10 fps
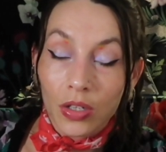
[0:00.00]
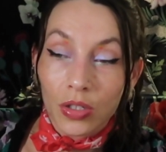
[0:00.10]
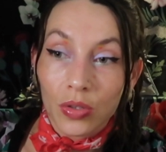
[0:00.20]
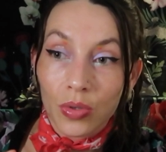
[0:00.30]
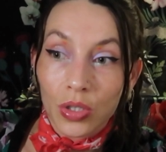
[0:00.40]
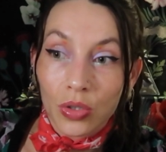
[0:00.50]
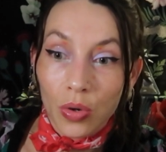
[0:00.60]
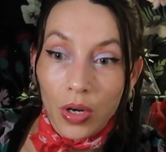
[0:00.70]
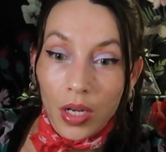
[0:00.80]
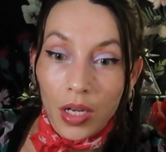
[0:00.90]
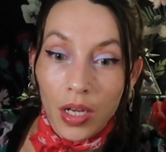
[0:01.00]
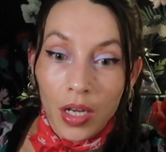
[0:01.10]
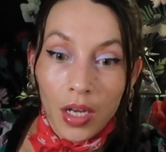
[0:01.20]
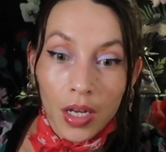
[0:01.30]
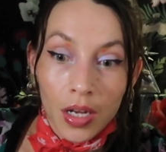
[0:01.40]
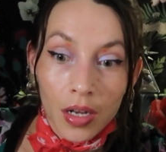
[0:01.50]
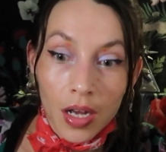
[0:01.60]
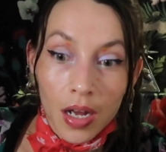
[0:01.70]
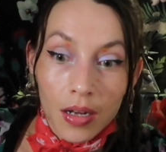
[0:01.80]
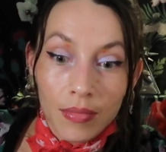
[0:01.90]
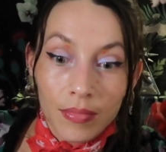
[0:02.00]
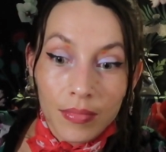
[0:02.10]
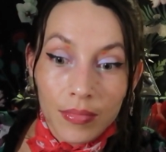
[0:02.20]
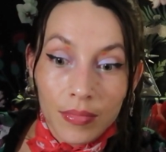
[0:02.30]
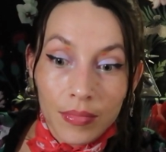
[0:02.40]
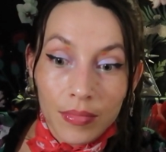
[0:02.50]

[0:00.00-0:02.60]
or you enjoy um,